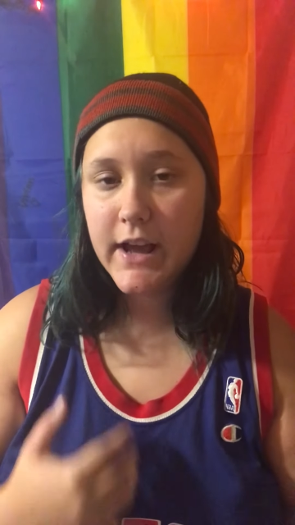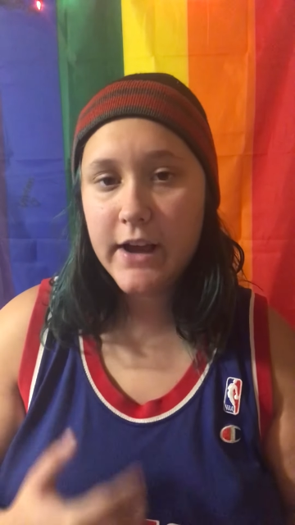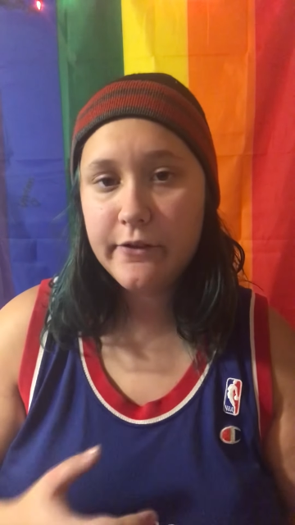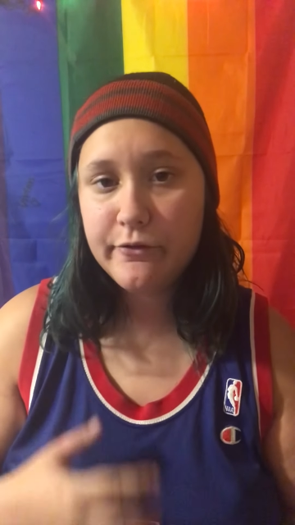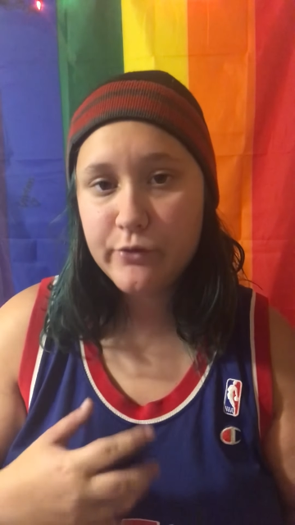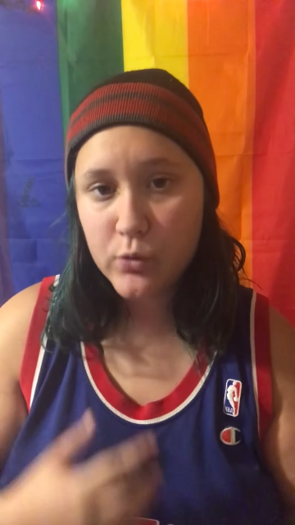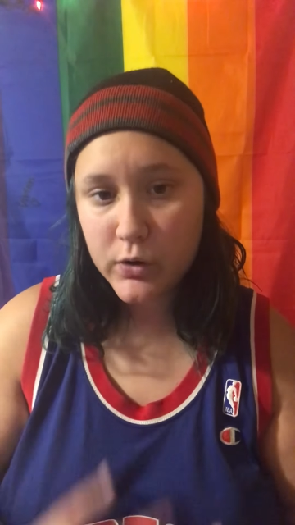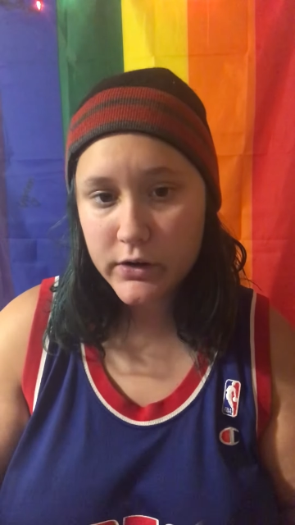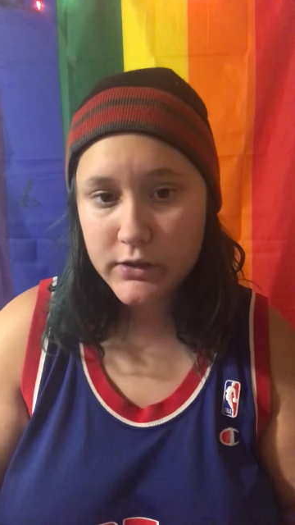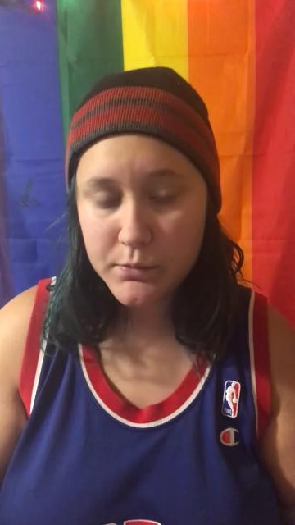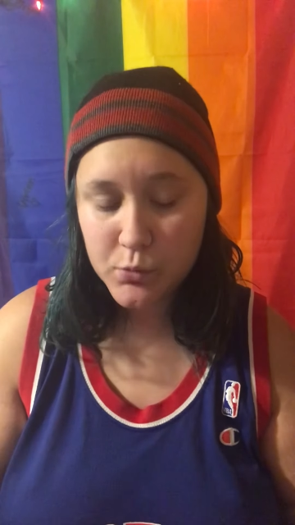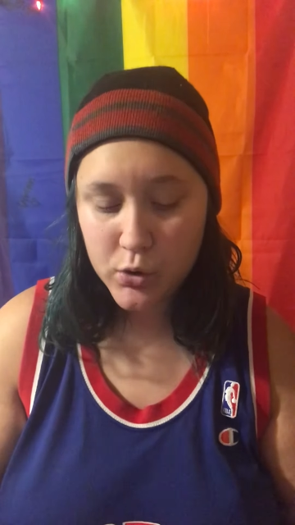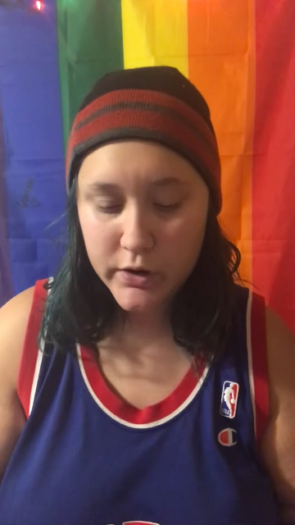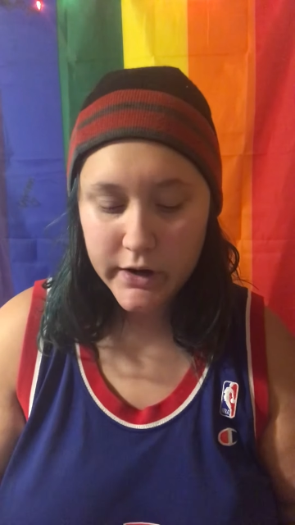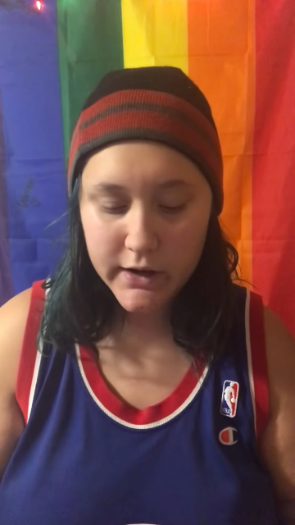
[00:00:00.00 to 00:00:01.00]
at 4 in the
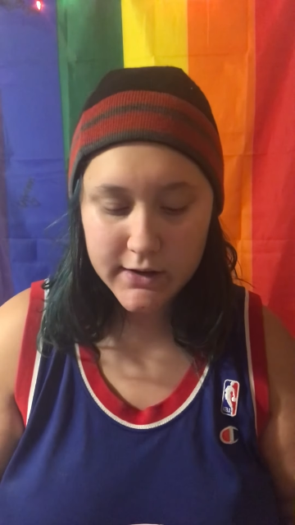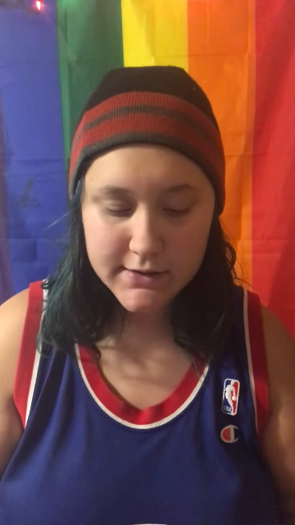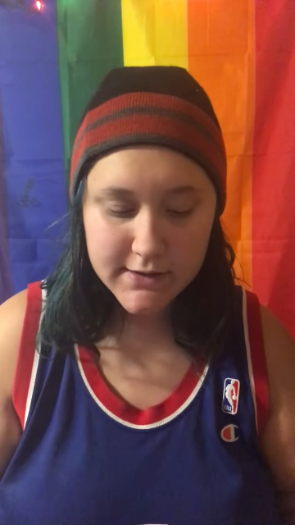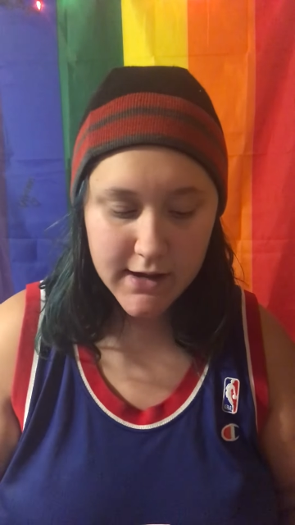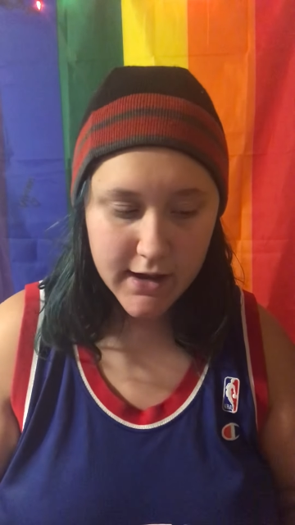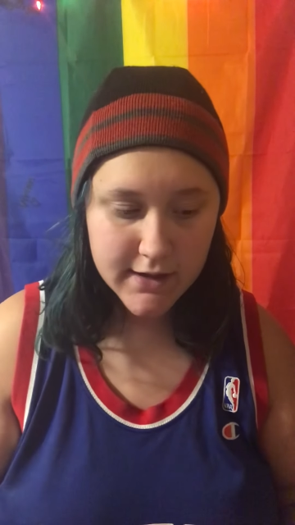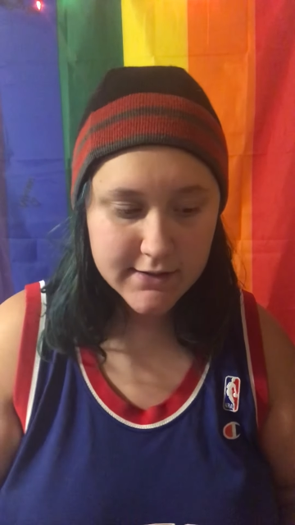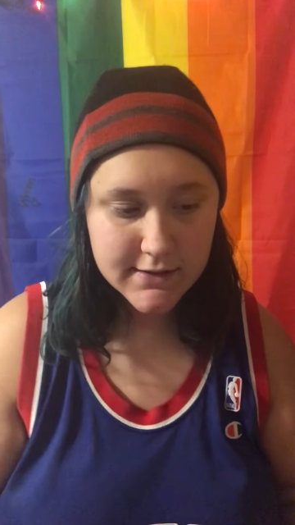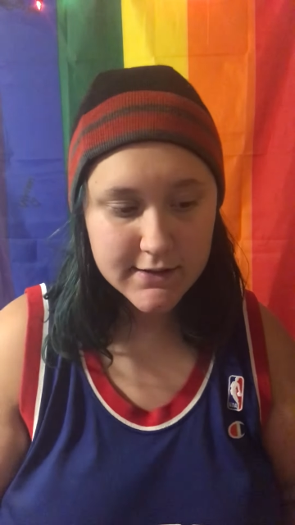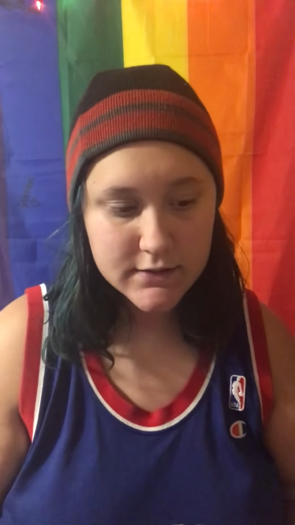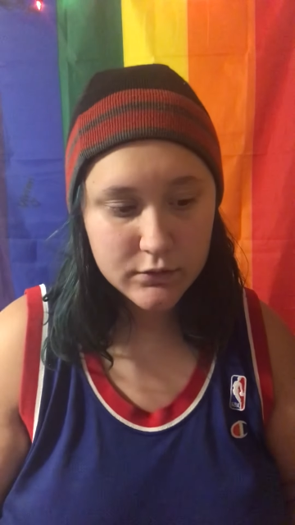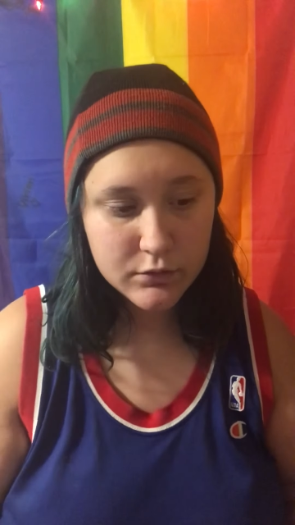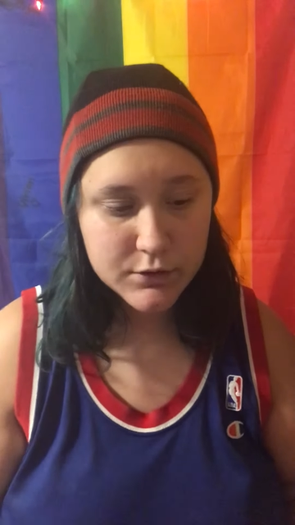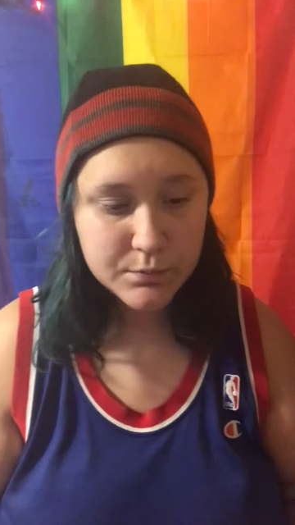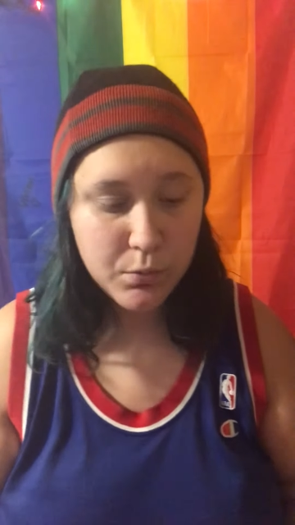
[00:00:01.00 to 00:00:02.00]
morning saying, is this
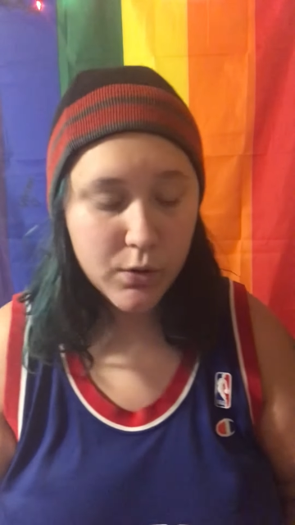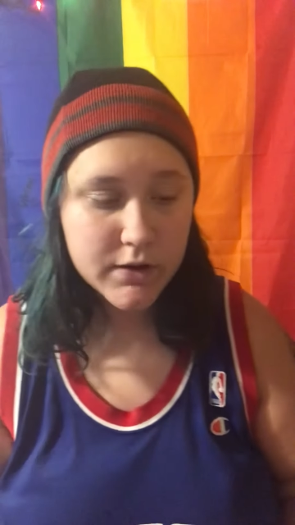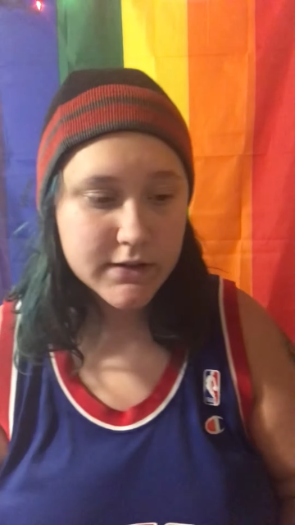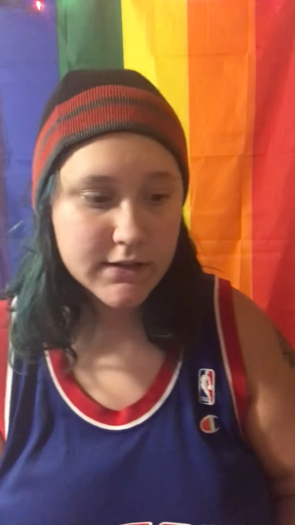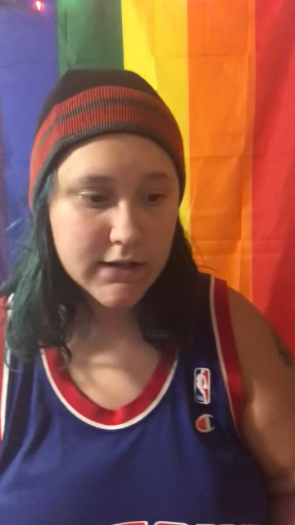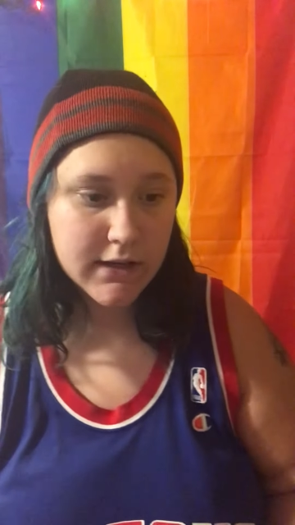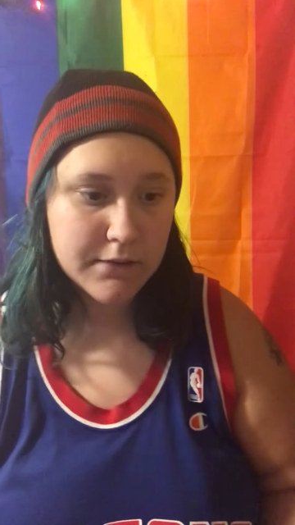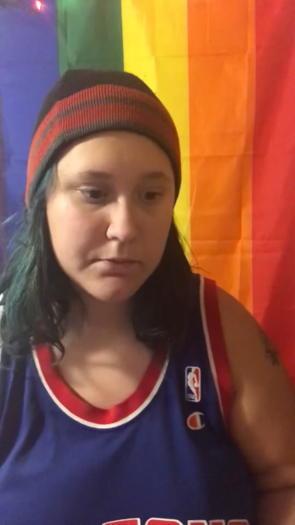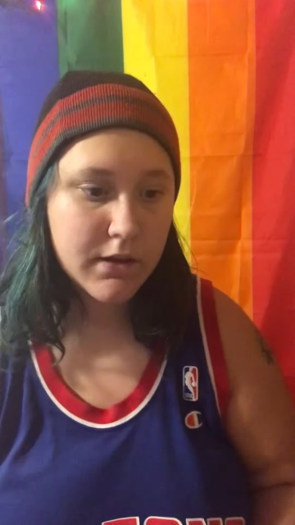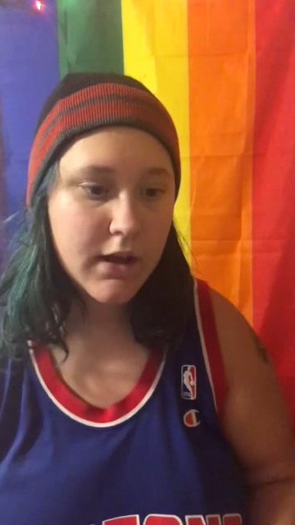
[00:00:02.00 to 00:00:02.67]
Luta sports team?